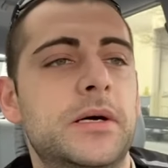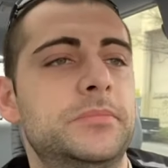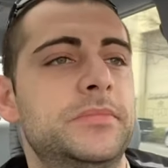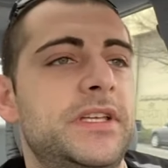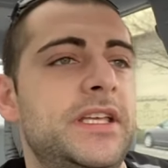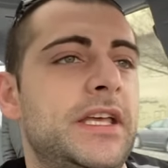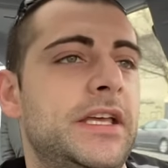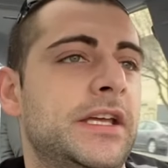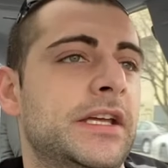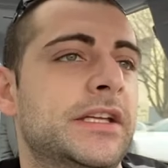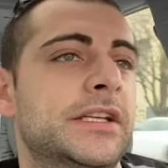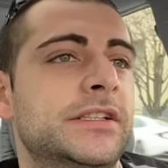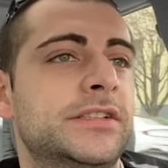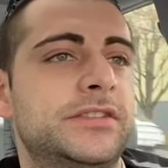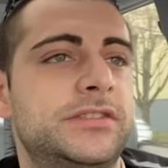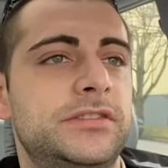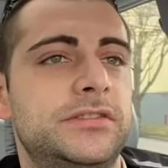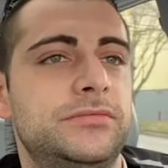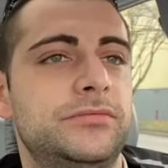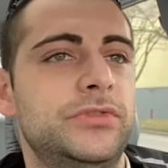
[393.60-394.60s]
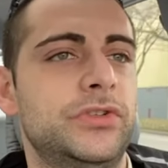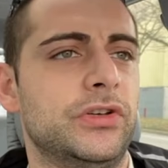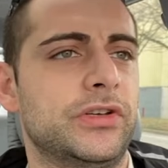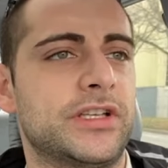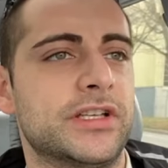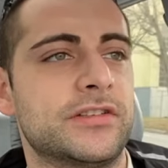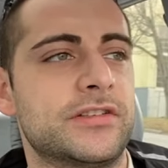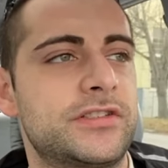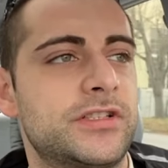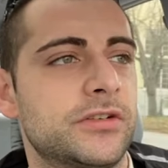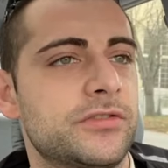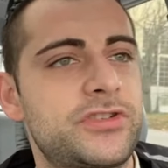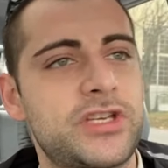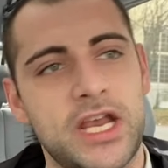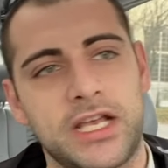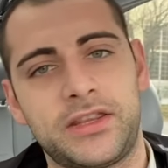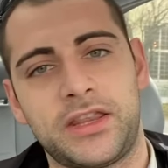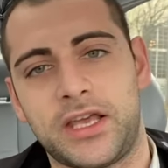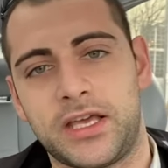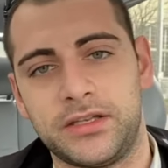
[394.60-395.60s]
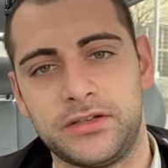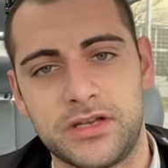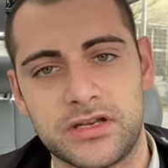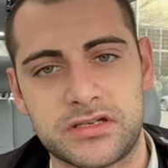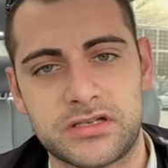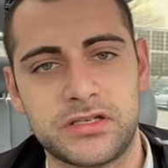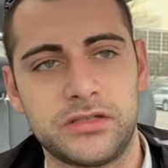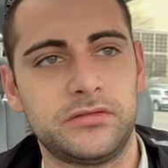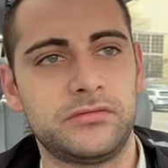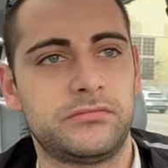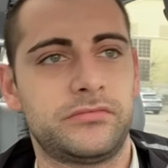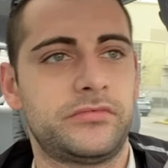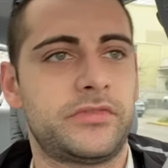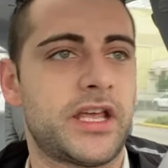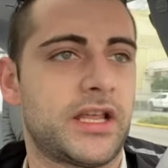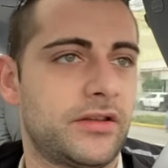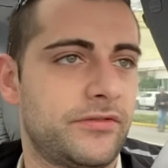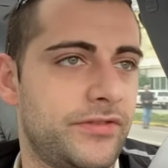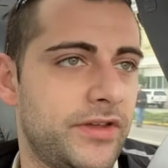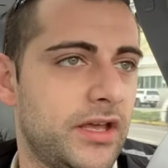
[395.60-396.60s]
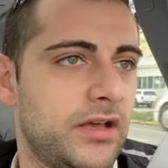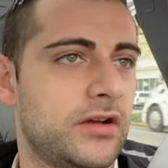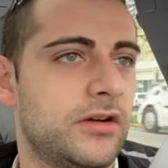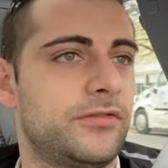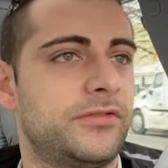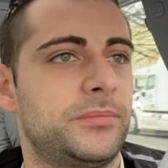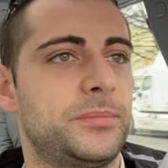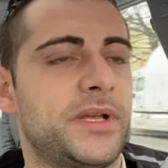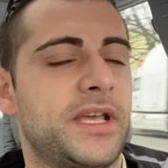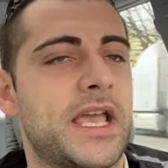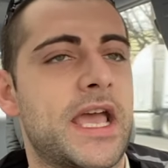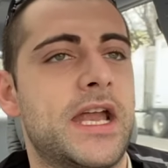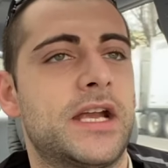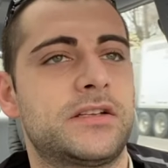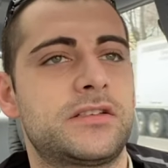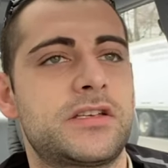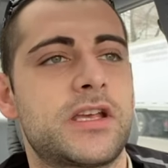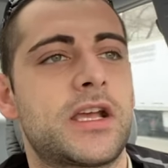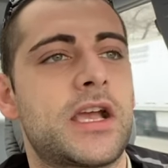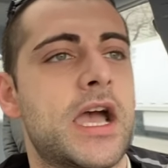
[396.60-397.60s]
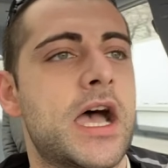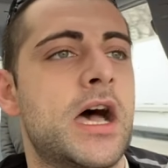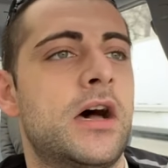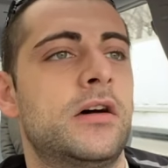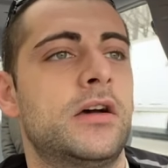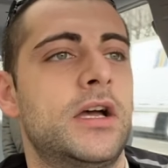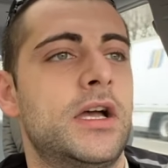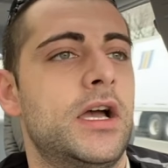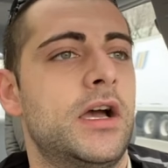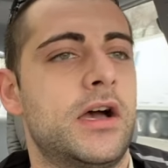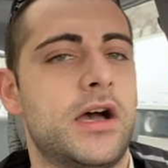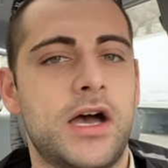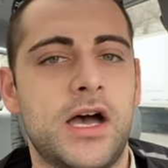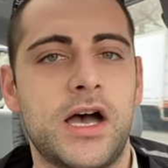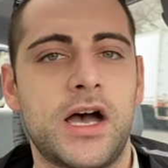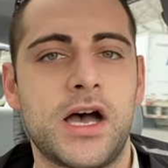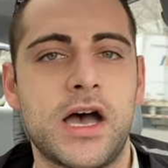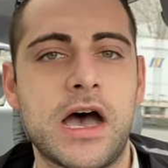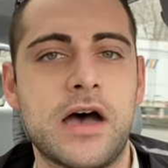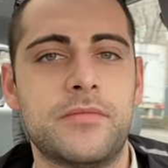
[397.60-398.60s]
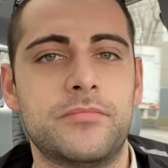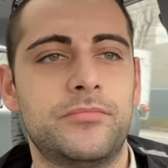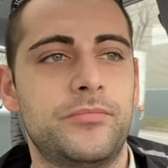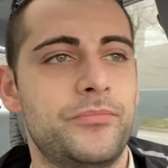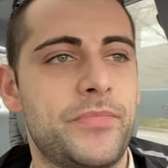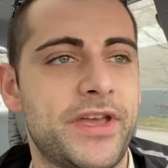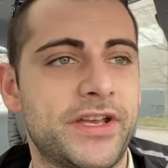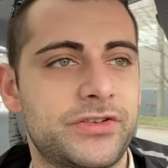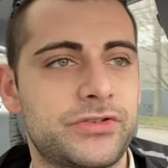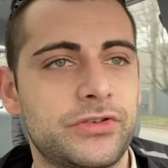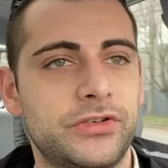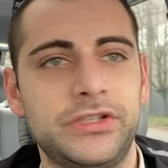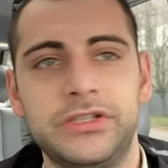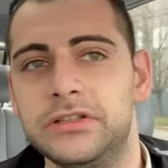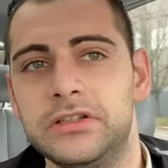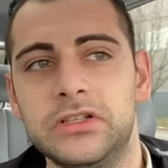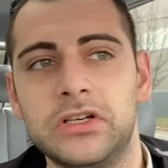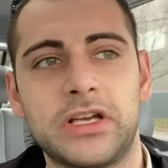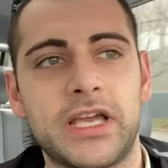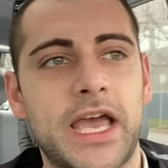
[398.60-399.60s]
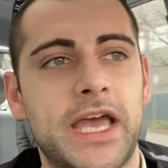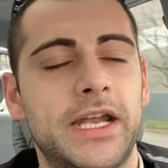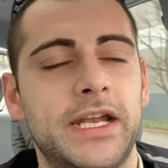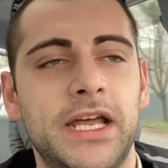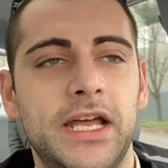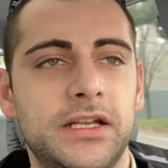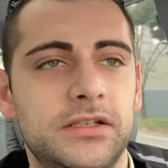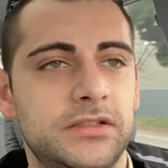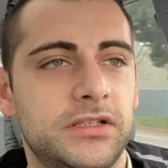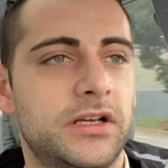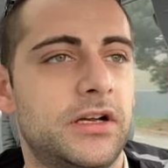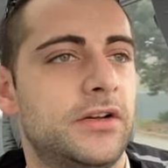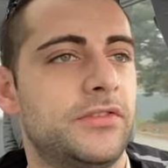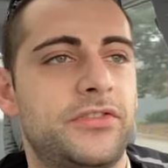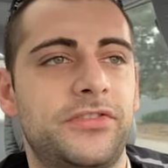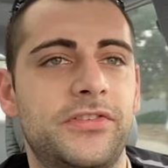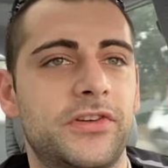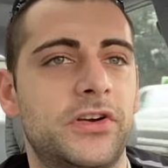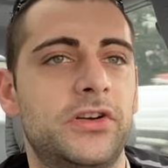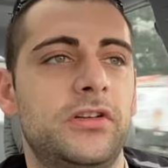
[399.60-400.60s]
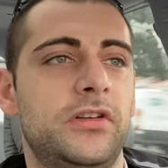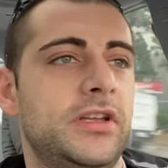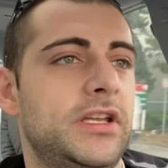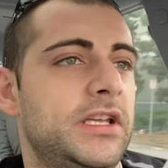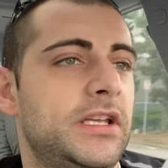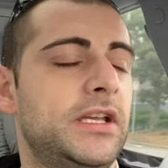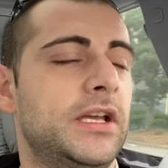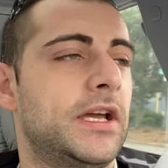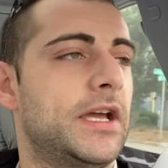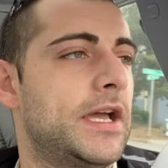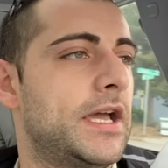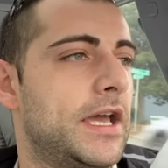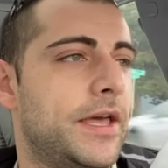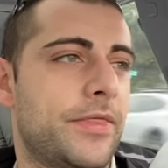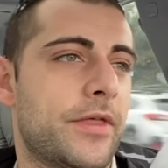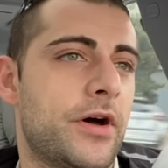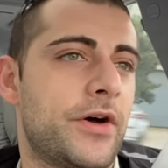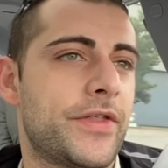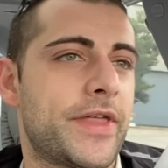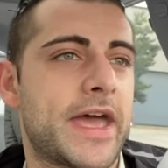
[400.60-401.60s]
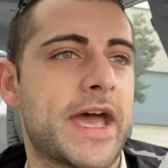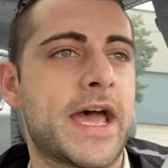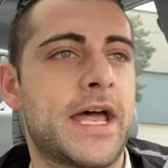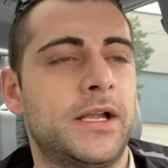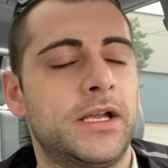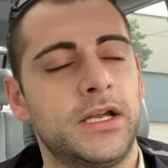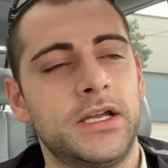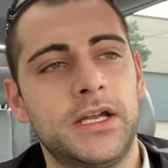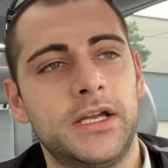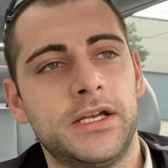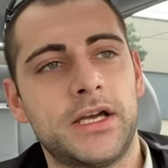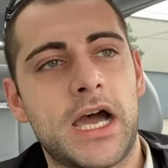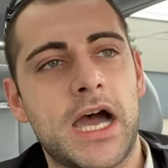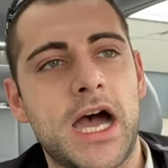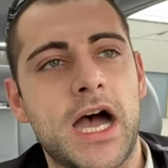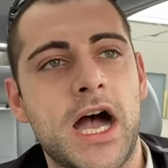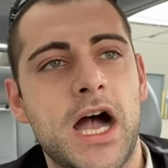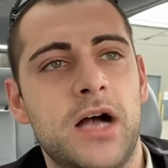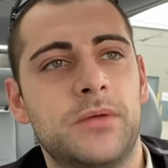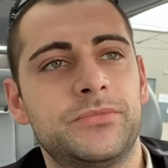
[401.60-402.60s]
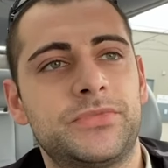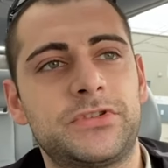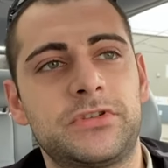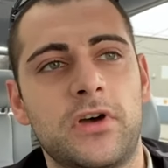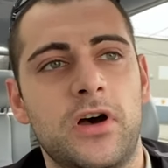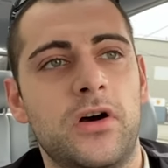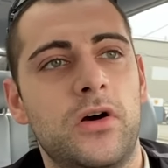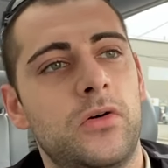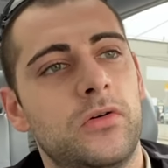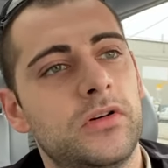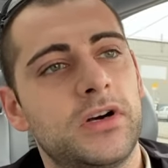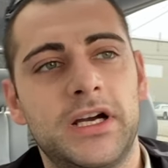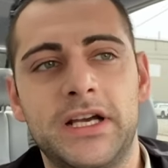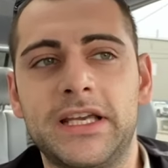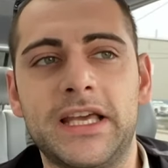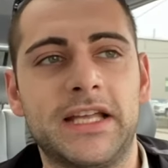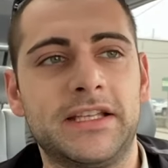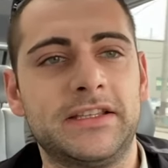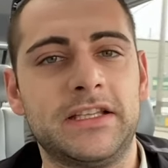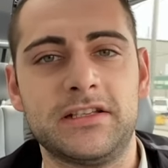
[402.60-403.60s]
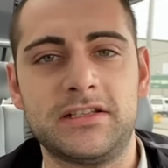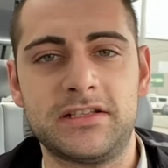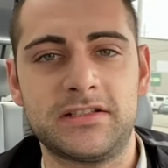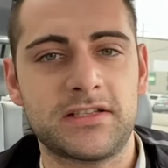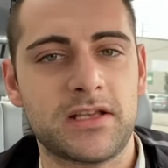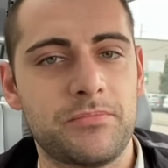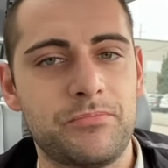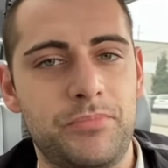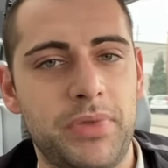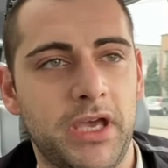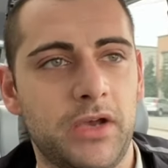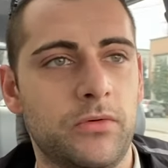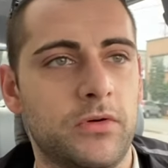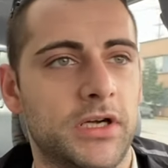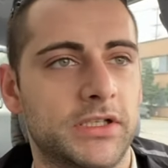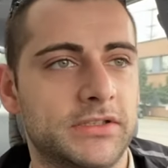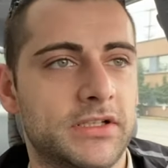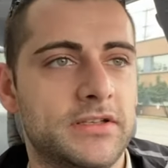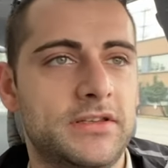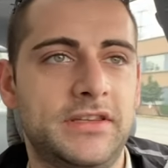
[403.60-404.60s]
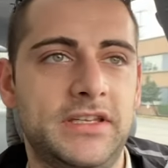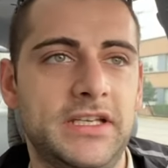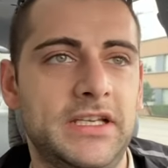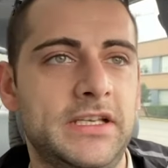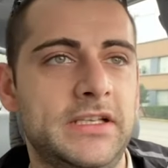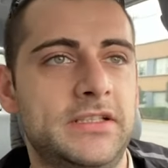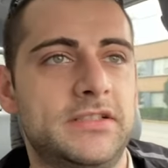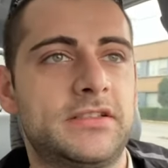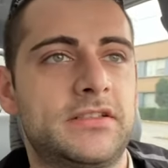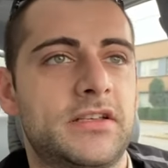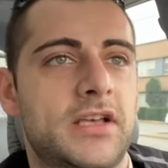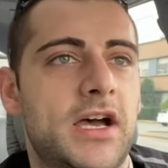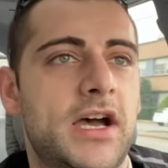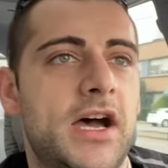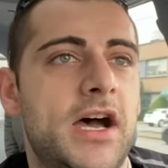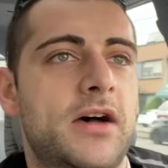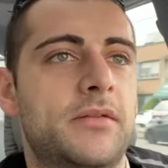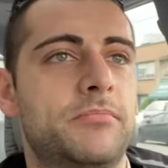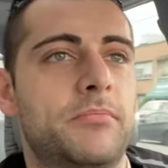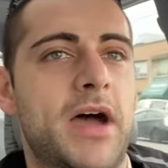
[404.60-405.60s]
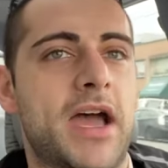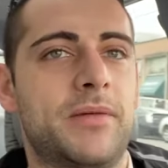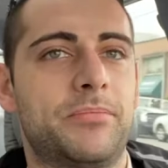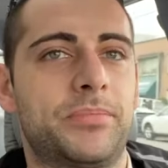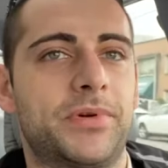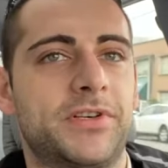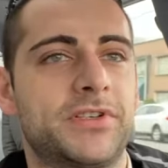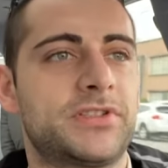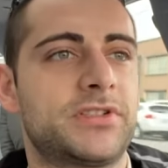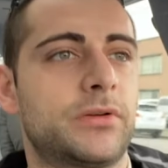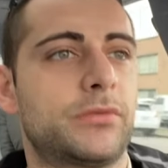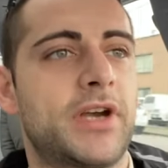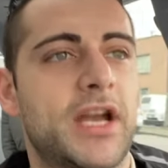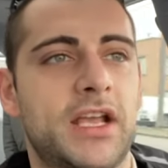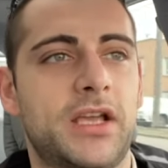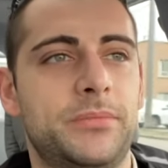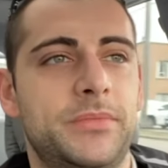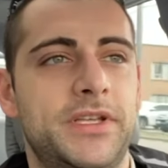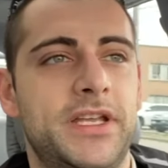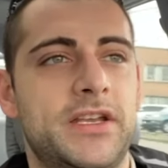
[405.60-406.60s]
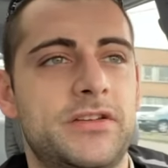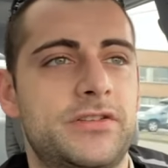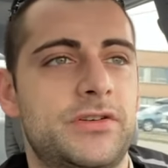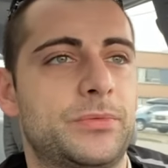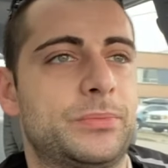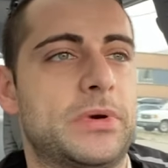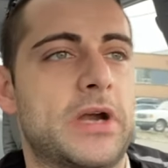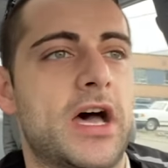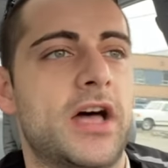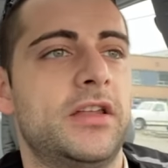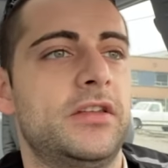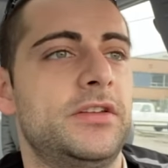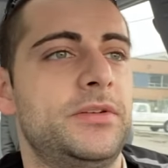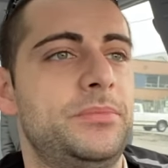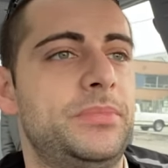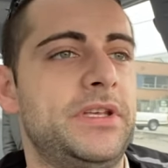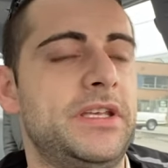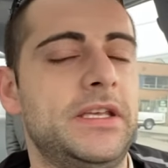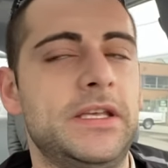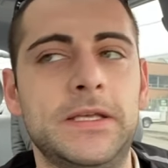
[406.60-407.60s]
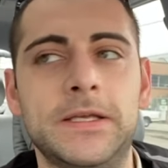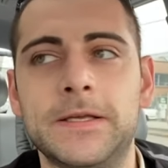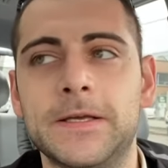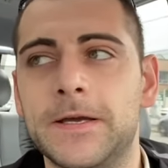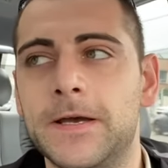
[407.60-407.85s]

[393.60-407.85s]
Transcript: is you can still check the condition, take the vehicle for mechanic check out, make sure you look at it thoroughly and all that. So again, this is a big one on these. My personal recommendation would probably be